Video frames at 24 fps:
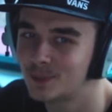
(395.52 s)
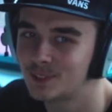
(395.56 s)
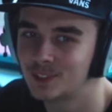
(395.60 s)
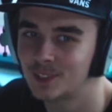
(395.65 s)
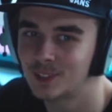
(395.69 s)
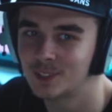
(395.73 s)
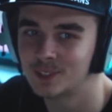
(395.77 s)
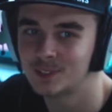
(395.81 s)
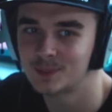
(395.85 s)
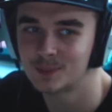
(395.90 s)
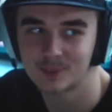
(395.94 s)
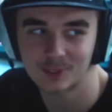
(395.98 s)

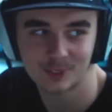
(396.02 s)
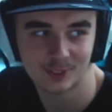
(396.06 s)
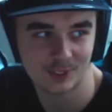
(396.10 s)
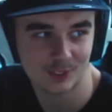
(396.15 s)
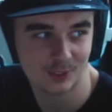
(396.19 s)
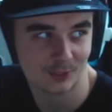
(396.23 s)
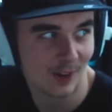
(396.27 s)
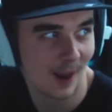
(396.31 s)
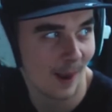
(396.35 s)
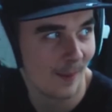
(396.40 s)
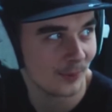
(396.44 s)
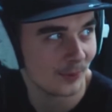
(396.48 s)
episodes. We've just
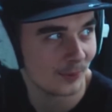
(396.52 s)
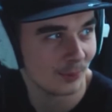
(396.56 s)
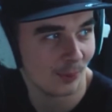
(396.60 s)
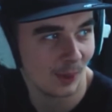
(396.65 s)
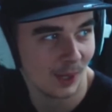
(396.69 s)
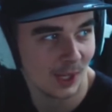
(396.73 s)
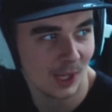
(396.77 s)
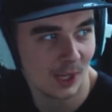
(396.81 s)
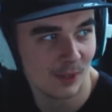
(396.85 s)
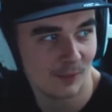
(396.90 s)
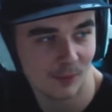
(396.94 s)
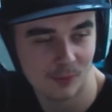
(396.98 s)
scrapped
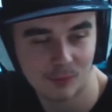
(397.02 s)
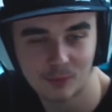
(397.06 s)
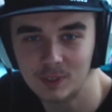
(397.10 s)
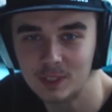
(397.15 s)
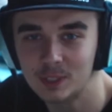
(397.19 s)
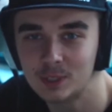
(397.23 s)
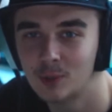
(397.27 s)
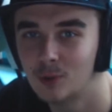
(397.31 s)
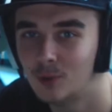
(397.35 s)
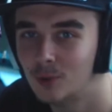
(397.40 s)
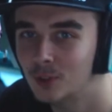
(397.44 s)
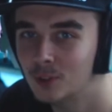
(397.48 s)
well over
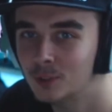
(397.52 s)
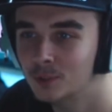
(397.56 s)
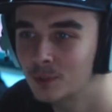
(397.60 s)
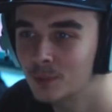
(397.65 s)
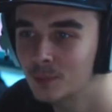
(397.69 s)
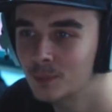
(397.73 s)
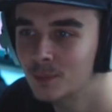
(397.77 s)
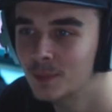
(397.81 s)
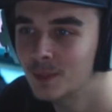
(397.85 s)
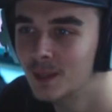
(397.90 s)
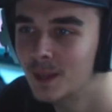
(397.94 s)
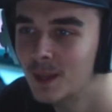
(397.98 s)
three quarters of
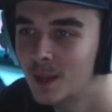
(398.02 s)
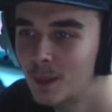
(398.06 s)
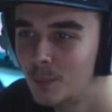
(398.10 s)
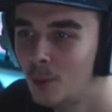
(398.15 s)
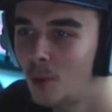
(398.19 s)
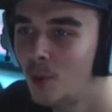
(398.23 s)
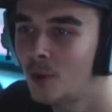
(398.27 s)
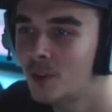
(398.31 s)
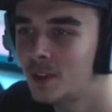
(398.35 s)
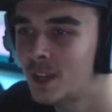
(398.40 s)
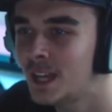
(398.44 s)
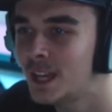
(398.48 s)
them.
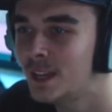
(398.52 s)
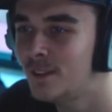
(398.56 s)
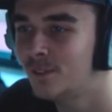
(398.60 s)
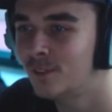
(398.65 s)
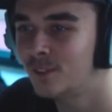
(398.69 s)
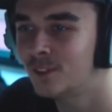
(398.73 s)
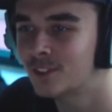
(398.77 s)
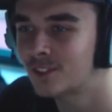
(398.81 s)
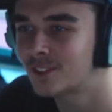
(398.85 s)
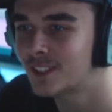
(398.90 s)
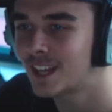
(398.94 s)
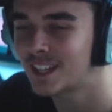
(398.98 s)
Poor
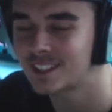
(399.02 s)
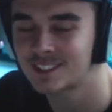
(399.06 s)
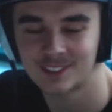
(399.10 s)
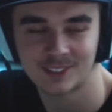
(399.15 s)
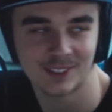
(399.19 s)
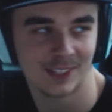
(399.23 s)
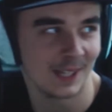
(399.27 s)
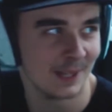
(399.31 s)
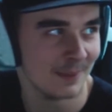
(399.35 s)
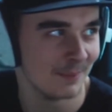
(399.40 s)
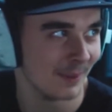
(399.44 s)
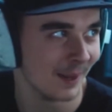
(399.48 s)
Nathan's legs
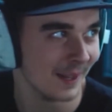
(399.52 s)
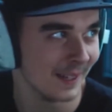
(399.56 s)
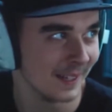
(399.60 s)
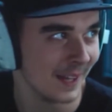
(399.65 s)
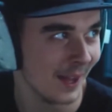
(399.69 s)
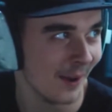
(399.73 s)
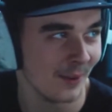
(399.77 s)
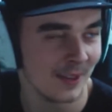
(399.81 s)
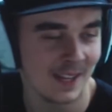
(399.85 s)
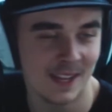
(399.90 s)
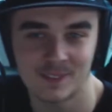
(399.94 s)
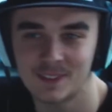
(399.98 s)
are hurting by
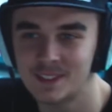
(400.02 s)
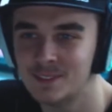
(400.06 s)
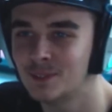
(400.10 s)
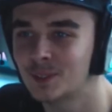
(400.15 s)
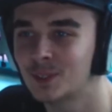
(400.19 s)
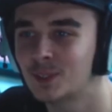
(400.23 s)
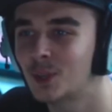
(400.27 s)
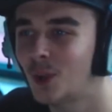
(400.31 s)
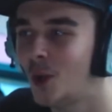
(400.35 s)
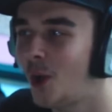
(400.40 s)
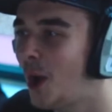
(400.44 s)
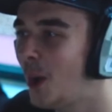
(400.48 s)
now. I never
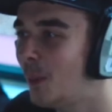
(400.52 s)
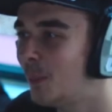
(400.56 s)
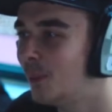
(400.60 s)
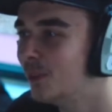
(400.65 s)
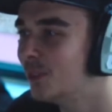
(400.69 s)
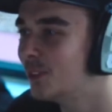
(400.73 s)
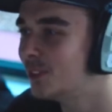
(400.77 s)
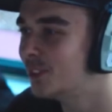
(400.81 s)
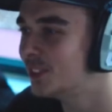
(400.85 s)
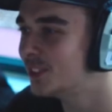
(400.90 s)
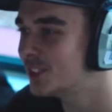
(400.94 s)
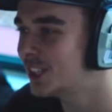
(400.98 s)
even got up
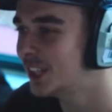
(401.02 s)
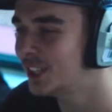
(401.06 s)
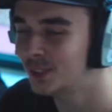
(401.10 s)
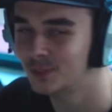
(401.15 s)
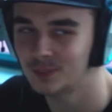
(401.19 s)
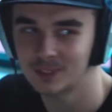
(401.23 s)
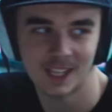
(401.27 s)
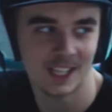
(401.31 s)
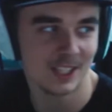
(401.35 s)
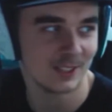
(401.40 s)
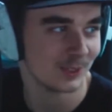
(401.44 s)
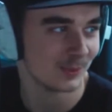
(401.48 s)
onto the
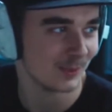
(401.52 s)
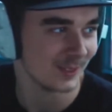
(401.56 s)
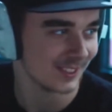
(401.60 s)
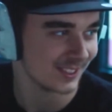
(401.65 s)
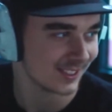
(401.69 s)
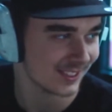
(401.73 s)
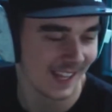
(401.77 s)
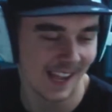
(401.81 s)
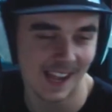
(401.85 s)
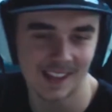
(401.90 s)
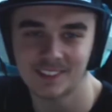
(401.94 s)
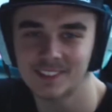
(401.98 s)
channel yet. He's just been
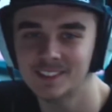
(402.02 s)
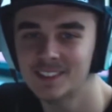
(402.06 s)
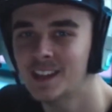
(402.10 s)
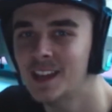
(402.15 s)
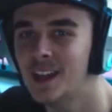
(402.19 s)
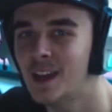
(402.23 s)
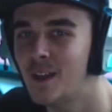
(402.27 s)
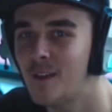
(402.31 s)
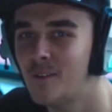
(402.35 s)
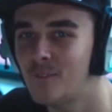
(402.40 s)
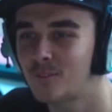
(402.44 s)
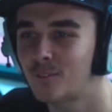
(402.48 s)
standing
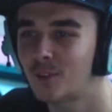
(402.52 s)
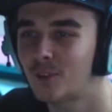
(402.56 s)
there One